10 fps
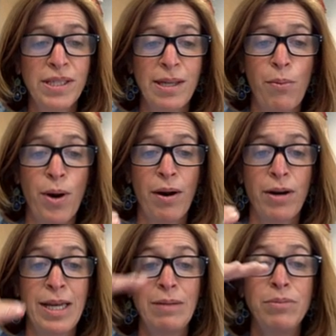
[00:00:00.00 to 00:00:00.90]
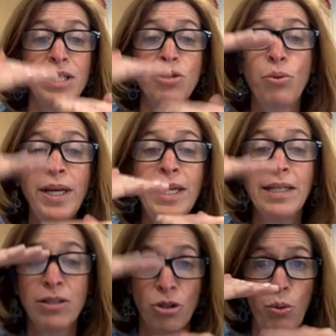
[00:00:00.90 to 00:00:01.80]
somewhere in
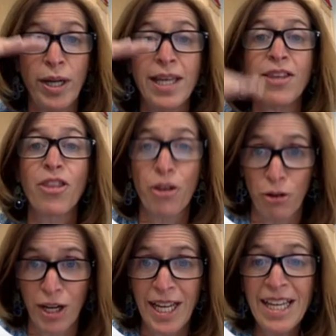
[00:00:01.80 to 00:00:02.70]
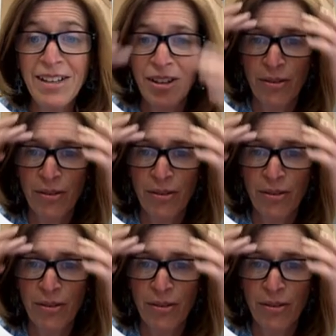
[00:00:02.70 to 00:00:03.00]
between 20 and 30,